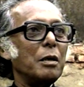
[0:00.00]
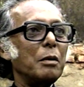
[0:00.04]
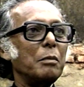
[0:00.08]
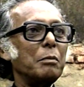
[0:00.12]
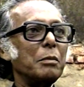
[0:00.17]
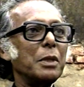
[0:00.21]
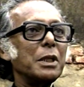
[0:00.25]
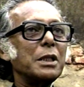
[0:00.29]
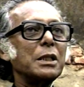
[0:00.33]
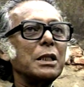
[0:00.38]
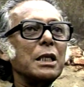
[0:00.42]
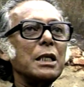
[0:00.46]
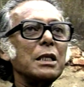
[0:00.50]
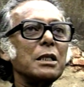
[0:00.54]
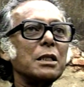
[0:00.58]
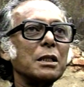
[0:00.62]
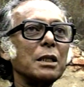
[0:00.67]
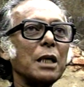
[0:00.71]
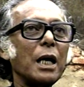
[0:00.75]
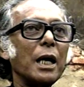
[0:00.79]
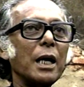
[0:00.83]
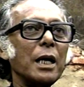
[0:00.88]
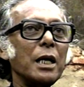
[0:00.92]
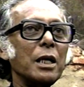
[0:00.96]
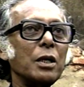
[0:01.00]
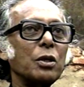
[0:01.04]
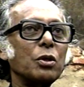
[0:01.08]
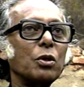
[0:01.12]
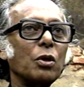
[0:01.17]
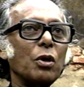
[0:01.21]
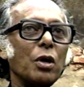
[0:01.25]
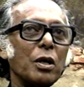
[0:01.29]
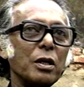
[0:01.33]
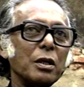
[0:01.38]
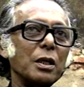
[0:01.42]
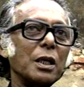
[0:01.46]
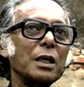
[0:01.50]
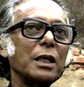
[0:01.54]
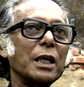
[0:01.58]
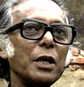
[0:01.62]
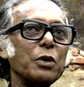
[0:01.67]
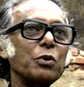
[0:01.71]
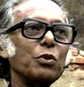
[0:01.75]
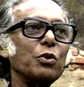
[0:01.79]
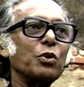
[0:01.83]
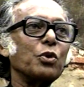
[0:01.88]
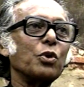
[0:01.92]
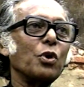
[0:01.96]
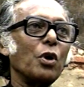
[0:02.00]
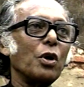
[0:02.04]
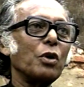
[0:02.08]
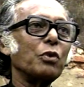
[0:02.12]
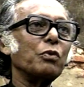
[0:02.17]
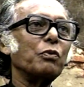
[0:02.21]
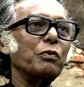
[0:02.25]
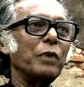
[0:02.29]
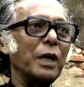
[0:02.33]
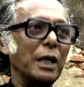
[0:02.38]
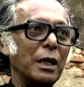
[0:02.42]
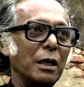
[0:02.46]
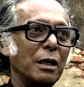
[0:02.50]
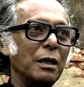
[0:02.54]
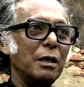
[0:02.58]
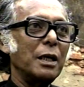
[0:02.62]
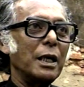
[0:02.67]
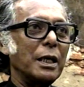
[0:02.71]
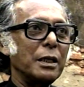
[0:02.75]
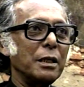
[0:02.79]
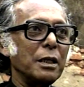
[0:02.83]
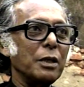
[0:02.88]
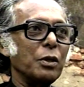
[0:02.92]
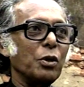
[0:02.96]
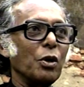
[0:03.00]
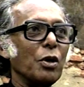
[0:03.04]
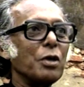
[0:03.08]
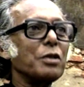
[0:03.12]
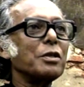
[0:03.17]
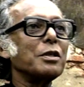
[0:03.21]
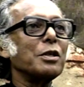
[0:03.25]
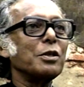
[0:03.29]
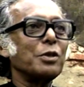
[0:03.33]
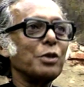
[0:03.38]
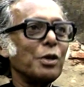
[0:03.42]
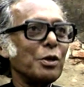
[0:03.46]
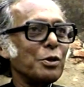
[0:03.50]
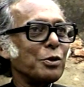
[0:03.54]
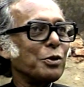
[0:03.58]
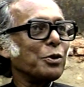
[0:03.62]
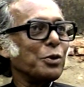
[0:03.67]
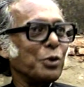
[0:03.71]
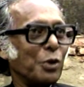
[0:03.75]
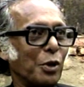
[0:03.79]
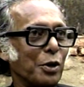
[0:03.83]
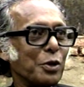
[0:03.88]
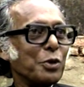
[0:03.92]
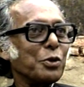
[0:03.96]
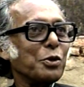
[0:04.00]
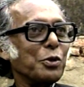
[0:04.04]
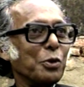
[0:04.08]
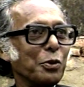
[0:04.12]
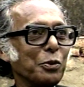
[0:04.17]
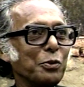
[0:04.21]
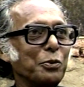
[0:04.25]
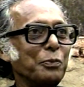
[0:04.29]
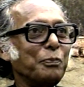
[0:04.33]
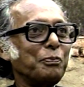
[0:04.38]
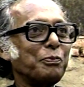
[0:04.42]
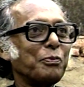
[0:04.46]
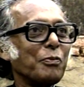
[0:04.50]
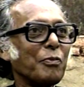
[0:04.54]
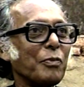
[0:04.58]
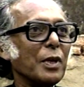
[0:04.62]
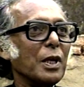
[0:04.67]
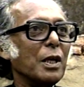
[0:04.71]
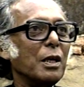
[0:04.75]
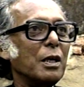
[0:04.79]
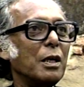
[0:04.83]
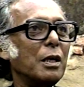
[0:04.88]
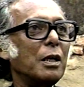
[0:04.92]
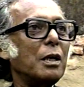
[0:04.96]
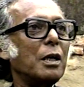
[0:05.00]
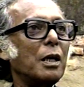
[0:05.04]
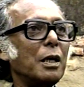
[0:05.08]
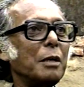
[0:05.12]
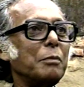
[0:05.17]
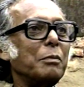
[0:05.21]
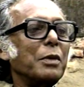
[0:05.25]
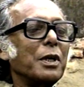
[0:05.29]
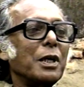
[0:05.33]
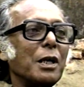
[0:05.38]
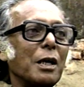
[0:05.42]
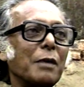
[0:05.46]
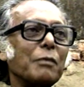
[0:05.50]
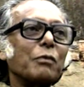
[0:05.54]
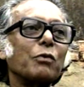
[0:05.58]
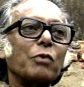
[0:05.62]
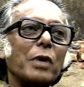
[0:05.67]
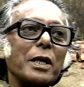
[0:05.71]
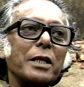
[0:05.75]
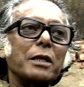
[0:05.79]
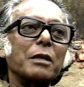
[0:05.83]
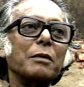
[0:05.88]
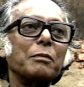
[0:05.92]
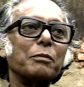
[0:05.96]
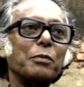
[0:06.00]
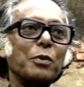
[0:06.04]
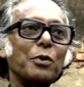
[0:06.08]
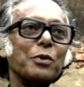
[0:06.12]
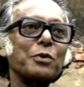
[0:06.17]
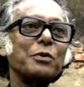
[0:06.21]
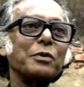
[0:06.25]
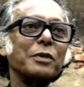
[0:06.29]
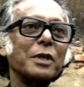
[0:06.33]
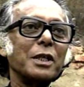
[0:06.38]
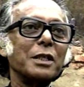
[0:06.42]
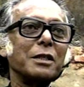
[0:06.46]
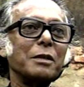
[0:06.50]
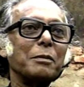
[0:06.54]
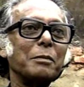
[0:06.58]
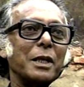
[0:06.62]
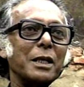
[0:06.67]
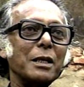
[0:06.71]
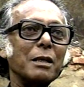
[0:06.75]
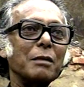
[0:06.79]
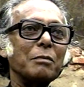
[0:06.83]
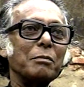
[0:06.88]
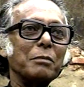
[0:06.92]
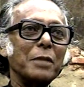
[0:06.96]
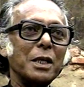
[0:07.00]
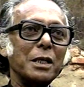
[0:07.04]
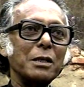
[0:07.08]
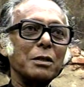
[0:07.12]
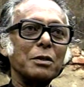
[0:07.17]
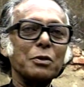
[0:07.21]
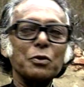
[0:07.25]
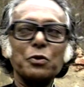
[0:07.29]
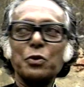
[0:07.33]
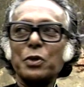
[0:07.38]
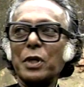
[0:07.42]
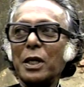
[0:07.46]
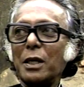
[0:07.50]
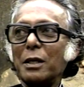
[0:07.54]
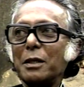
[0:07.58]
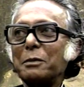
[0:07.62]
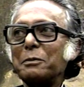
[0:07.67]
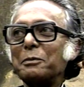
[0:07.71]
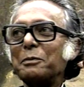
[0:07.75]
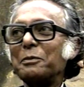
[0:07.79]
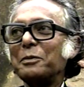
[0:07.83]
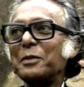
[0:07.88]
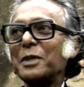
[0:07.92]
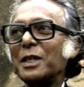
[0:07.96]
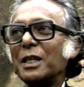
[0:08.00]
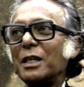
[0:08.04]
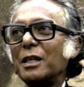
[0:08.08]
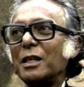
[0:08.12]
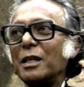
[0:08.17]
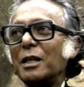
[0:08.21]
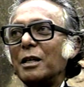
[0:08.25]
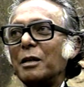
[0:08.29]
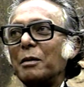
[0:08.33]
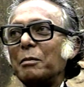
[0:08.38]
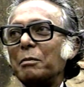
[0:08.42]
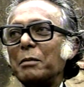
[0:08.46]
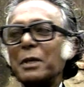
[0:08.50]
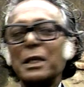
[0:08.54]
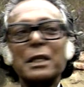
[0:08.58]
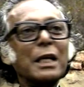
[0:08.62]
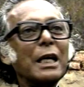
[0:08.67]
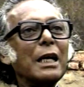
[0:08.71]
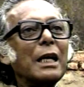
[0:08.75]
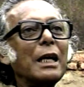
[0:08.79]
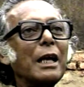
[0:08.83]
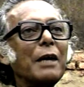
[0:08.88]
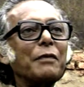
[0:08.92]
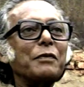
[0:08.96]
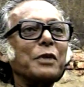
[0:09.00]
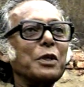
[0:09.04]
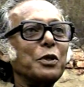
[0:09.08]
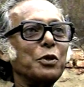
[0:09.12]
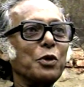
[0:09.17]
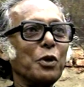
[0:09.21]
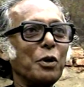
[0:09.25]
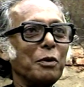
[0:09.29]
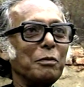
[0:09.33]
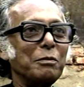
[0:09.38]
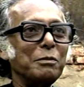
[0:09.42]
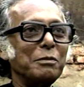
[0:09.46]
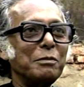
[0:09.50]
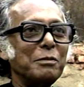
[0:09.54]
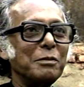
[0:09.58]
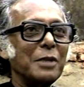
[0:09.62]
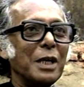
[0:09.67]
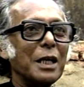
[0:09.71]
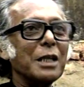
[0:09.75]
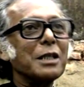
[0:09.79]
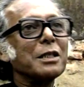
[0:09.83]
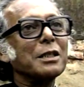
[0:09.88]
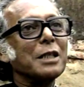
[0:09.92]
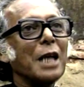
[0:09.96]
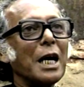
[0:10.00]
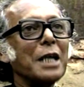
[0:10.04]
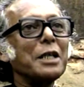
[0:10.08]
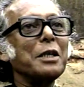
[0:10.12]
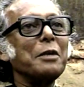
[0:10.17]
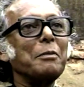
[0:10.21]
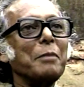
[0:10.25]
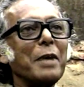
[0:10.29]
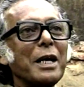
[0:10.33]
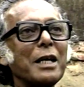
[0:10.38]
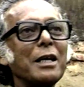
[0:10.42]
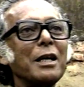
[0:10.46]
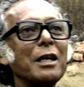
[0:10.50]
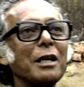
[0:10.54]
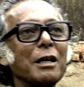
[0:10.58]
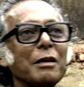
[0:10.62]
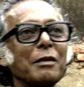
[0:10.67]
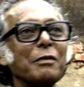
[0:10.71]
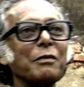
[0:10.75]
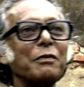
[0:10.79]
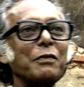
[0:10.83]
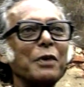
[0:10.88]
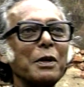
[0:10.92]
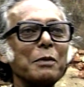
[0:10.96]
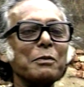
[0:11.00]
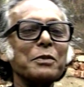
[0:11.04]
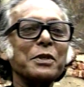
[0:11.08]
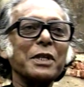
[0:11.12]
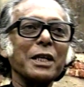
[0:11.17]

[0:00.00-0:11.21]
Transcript: But since I thought that I could talk well and the doctors also thought so, I became quite important as a medic medicine seller. But then left the job and started making films